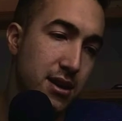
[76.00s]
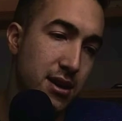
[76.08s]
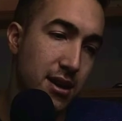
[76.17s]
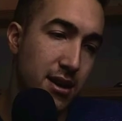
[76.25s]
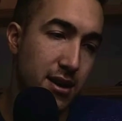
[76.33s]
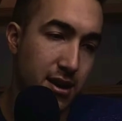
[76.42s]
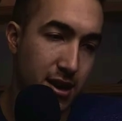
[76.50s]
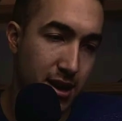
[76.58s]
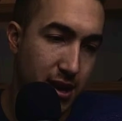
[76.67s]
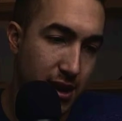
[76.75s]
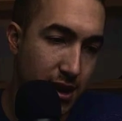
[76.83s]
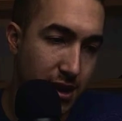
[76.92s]

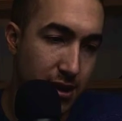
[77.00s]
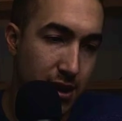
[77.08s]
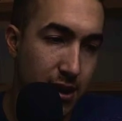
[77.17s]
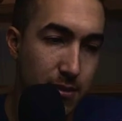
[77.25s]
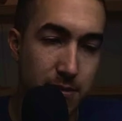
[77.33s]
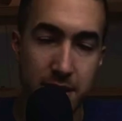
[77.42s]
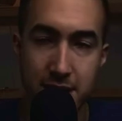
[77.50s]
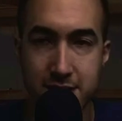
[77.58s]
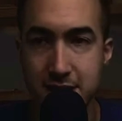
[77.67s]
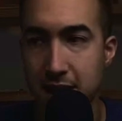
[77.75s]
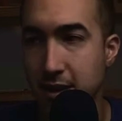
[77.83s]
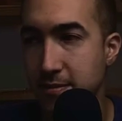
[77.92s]
Yep, I'm not going to
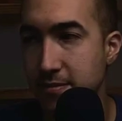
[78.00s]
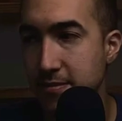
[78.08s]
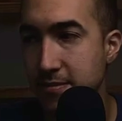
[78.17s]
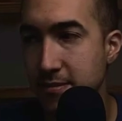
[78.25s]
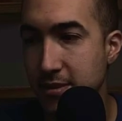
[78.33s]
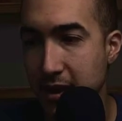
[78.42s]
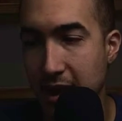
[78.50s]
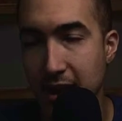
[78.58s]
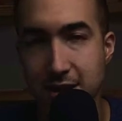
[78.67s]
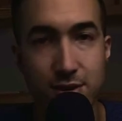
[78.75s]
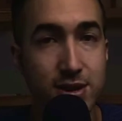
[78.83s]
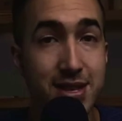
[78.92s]
say it. Okay,
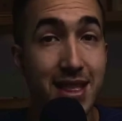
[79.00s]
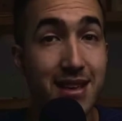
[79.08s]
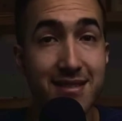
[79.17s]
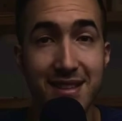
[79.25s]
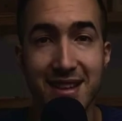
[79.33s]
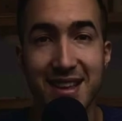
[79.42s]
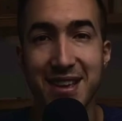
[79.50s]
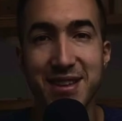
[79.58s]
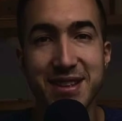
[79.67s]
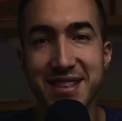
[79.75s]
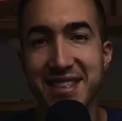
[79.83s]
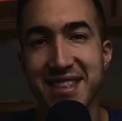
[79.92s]
and you just listen. You
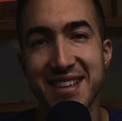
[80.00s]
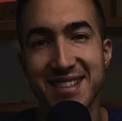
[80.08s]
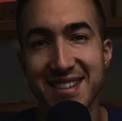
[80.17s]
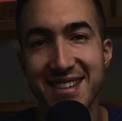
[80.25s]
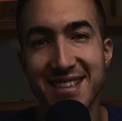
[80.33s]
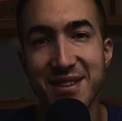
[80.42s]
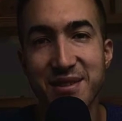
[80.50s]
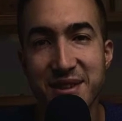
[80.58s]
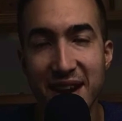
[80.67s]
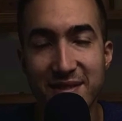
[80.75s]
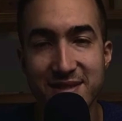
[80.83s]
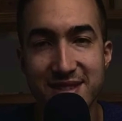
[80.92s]
just listen to the whole
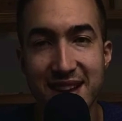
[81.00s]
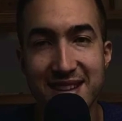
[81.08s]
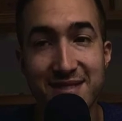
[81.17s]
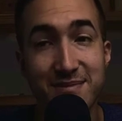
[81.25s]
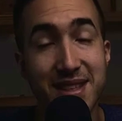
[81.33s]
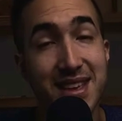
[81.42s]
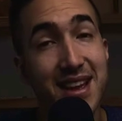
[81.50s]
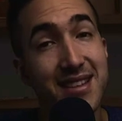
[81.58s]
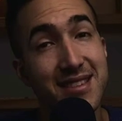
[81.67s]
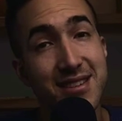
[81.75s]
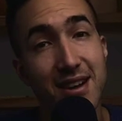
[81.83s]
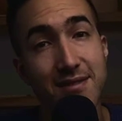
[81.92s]
conversation. And by the end of
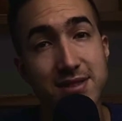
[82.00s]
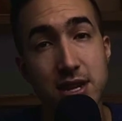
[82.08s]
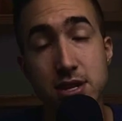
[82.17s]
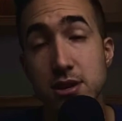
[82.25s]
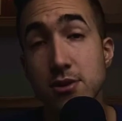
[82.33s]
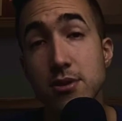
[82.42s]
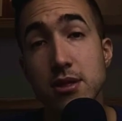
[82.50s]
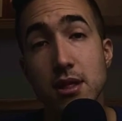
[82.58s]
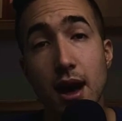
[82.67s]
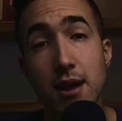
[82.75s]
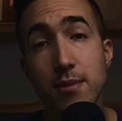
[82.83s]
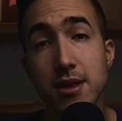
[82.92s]
the conversation, you know a
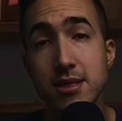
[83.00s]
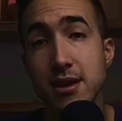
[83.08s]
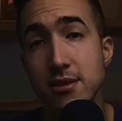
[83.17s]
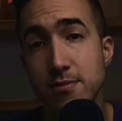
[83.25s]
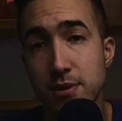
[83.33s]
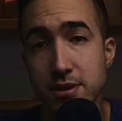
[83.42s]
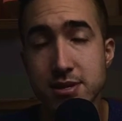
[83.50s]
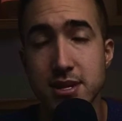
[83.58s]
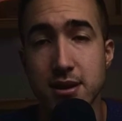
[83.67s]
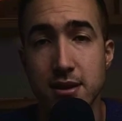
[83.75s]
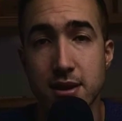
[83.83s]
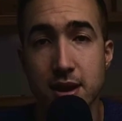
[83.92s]
lot about the other
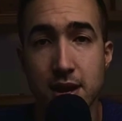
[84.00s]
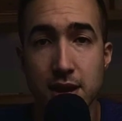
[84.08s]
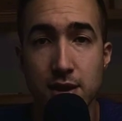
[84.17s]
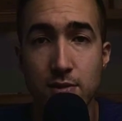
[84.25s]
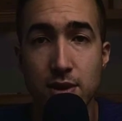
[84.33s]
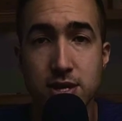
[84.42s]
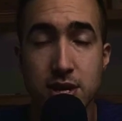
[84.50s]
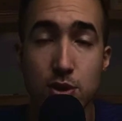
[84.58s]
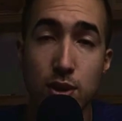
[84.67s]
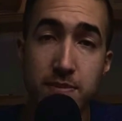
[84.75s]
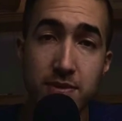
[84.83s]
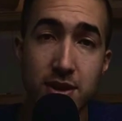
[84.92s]
person, which
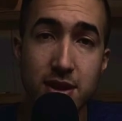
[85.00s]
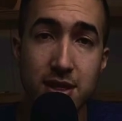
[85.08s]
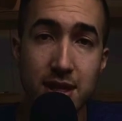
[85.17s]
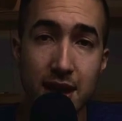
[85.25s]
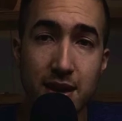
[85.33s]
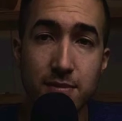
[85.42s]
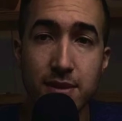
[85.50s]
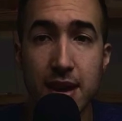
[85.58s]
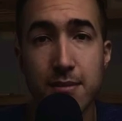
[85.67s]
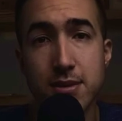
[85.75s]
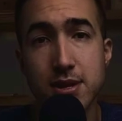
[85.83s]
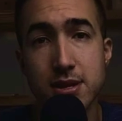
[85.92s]
equips you to then be
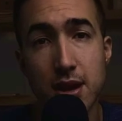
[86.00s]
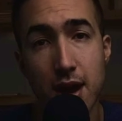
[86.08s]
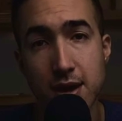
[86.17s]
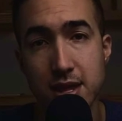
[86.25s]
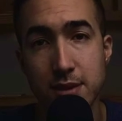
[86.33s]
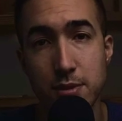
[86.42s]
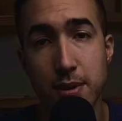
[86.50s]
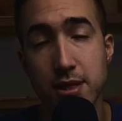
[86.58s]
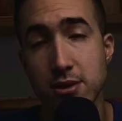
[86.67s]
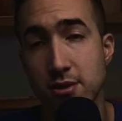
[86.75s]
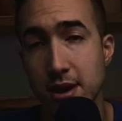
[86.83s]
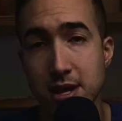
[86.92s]
able to talk to them about
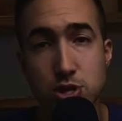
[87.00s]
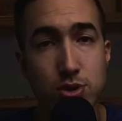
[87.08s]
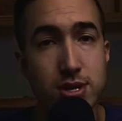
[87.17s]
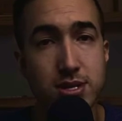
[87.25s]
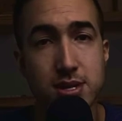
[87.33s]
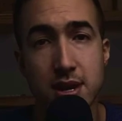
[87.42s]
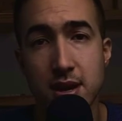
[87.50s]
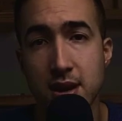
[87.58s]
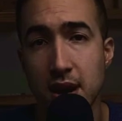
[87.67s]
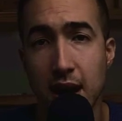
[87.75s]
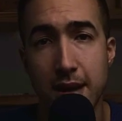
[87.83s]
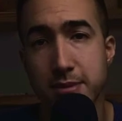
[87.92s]
their interests,
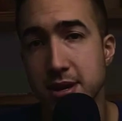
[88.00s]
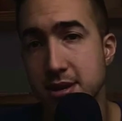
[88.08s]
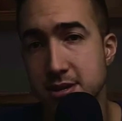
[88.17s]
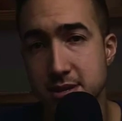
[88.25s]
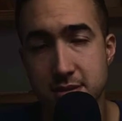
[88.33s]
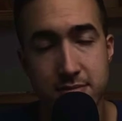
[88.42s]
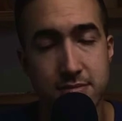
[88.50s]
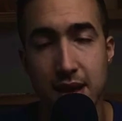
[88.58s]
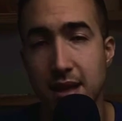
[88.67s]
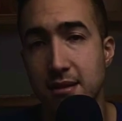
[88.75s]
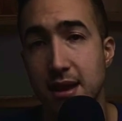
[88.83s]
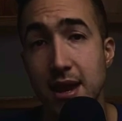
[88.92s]
hobbies,
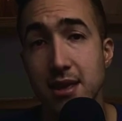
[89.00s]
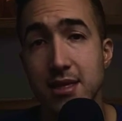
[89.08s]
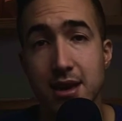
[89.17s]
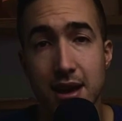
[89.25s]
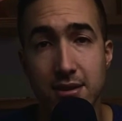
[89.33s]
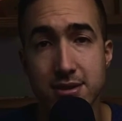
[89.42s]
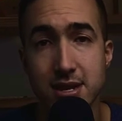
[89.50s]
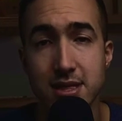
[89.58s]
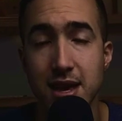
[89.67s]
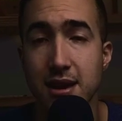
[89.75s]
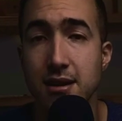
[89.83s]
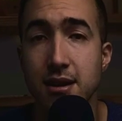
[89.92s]
and anything else that
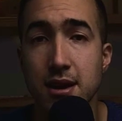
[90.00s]
they